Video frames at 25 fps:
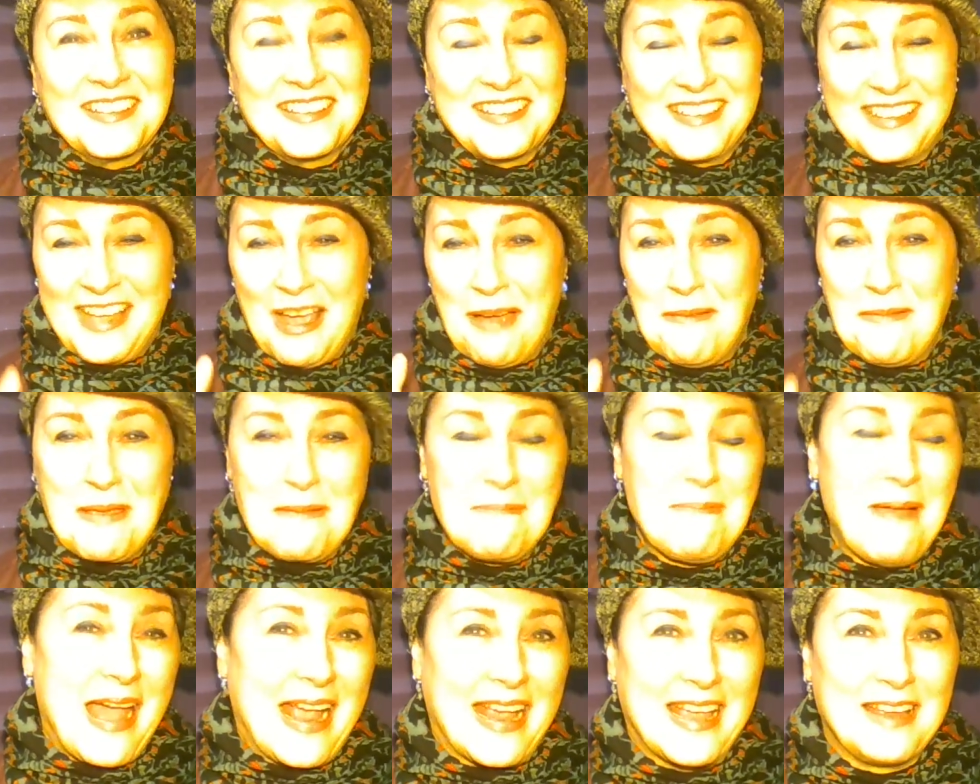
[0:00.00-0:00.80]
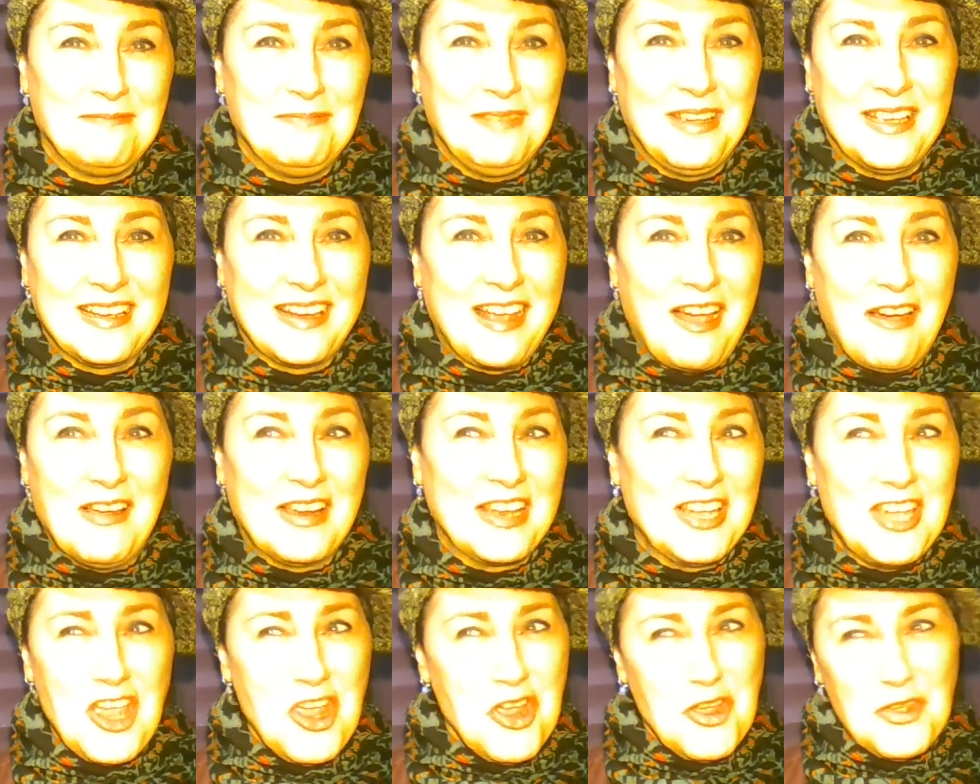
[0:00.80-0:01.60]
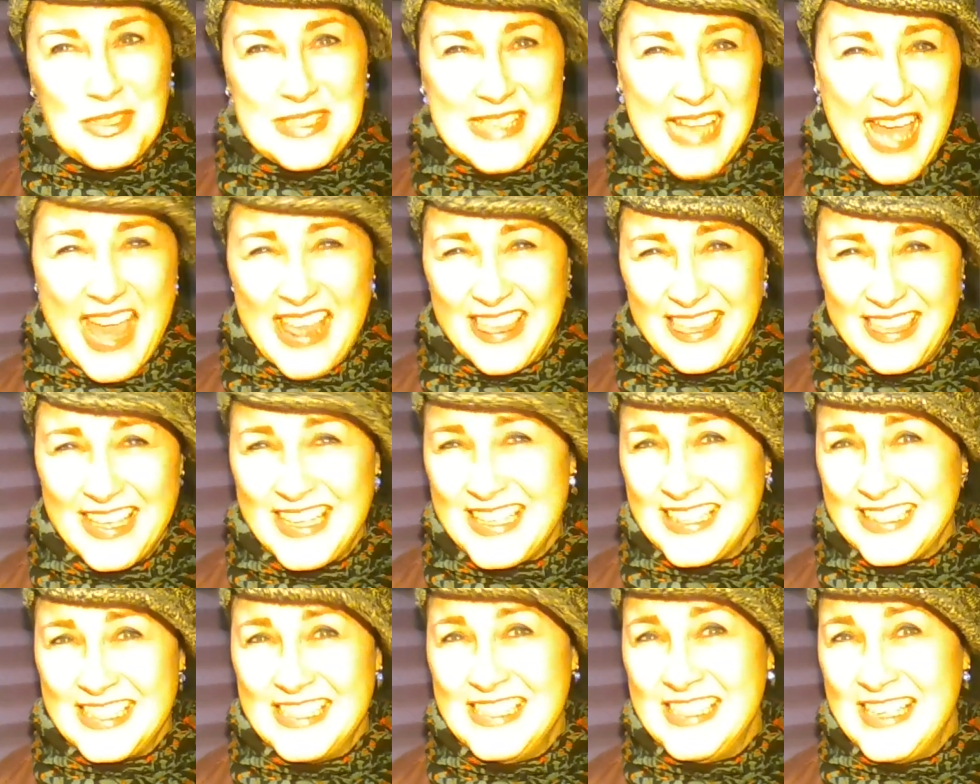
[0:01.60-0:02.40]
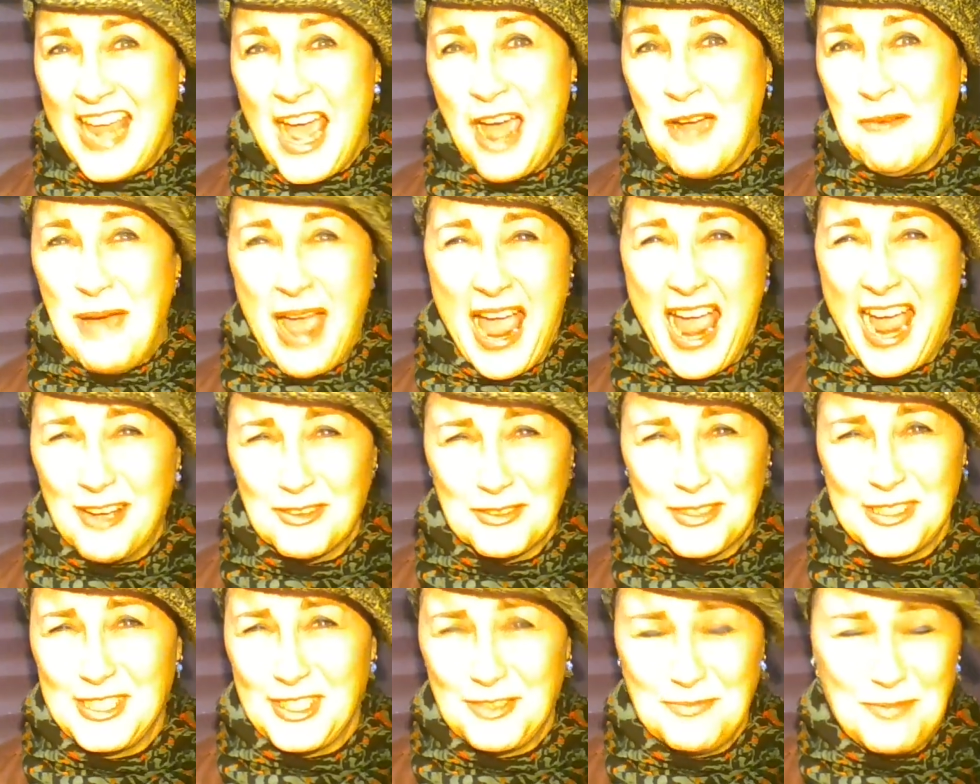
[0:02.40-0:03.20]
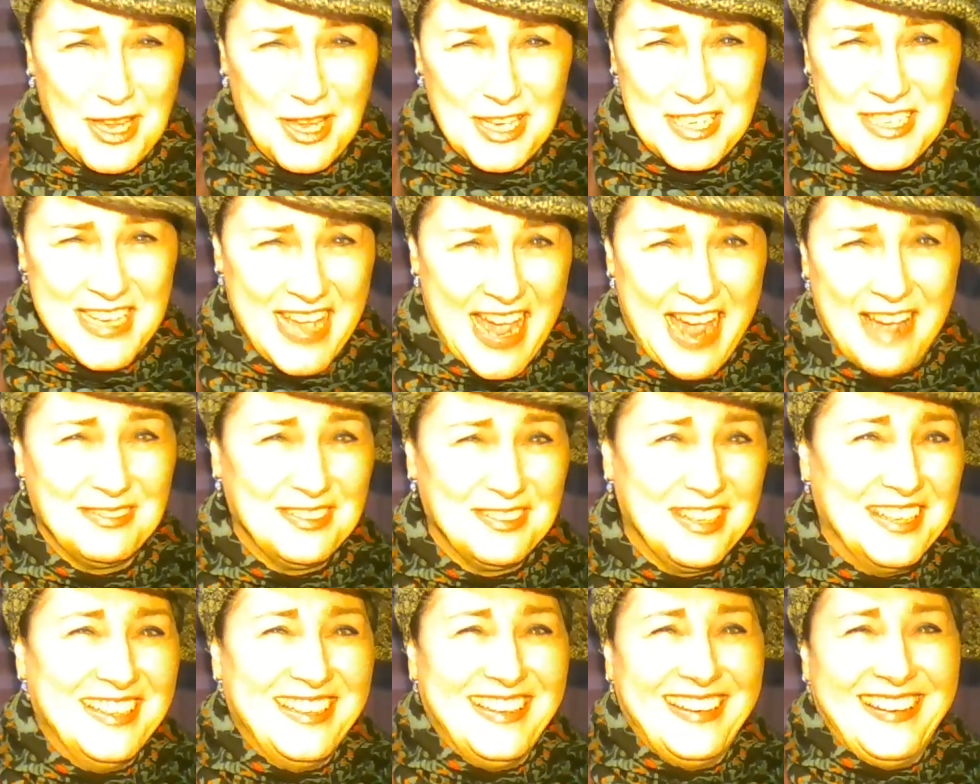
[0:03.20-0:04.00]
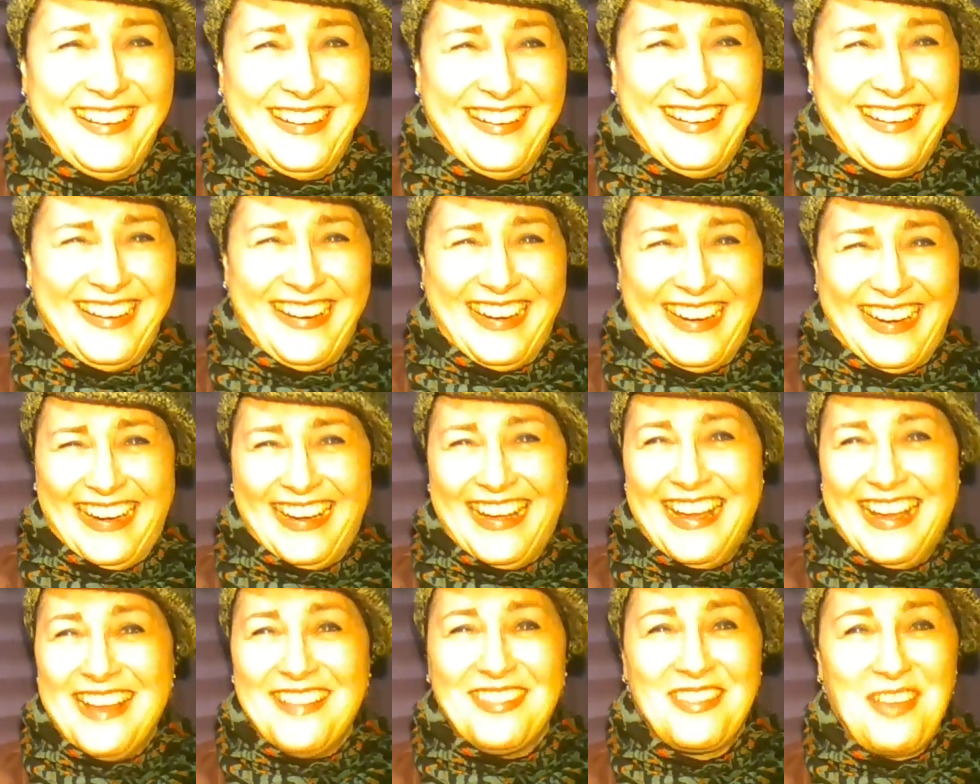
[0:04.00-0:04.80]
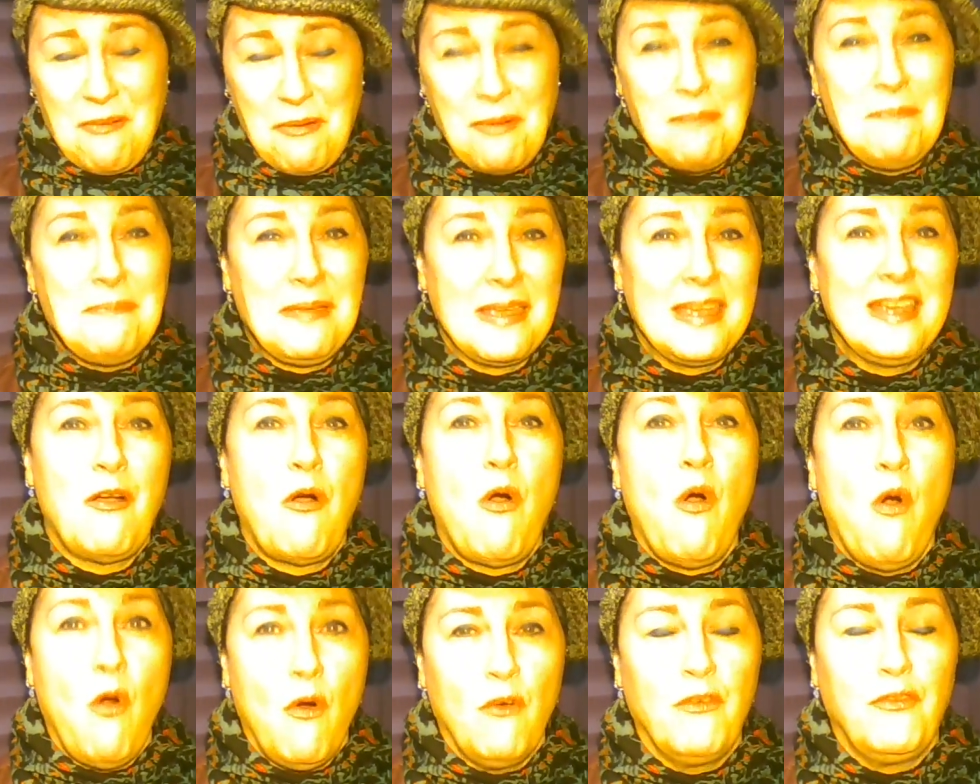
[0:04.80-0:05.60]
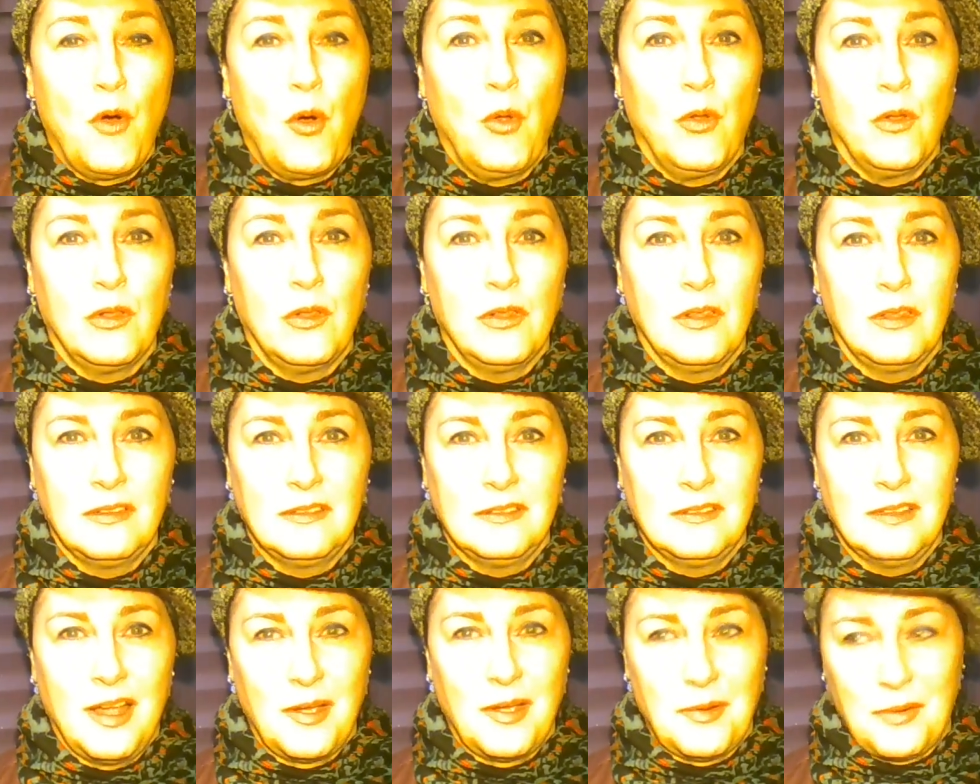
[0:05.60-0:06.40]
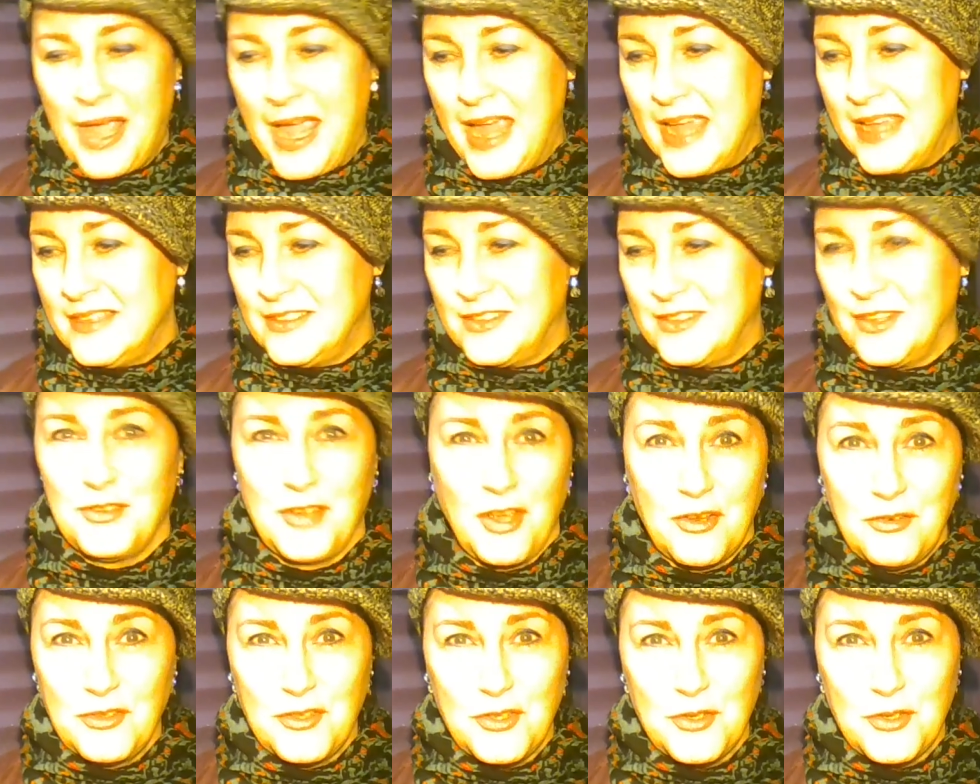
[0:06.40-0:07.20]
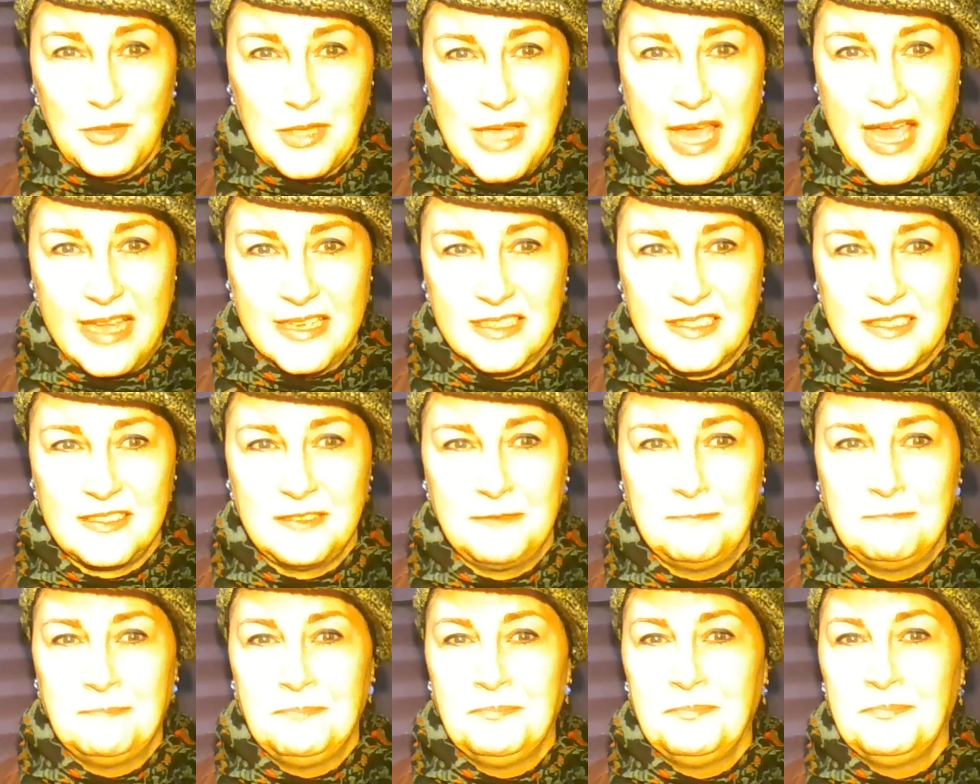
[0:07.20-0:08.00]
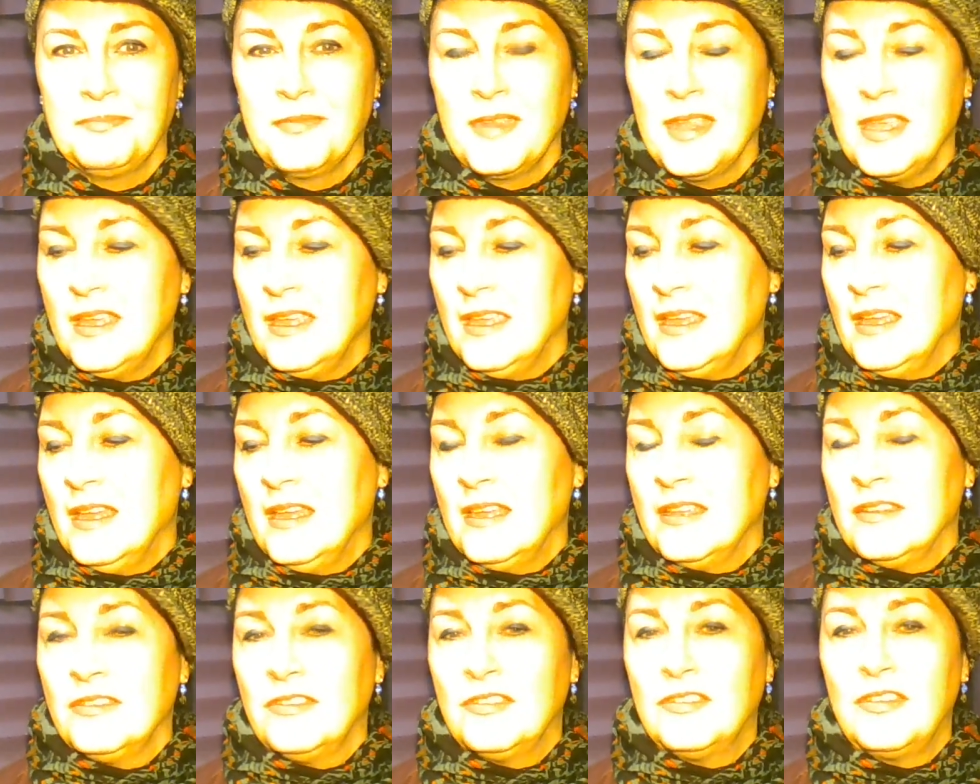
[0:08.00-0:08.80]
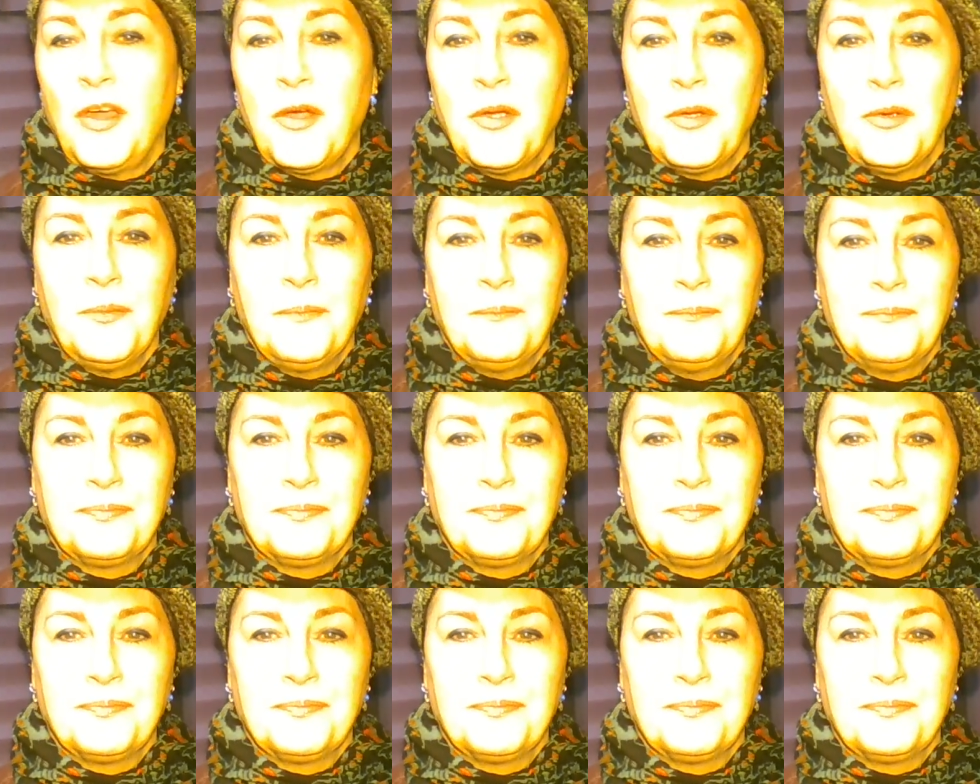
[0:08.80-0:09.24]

coming back at me and going, you said this and now my house is burned down. That would be awful. Okay, so don't do that. So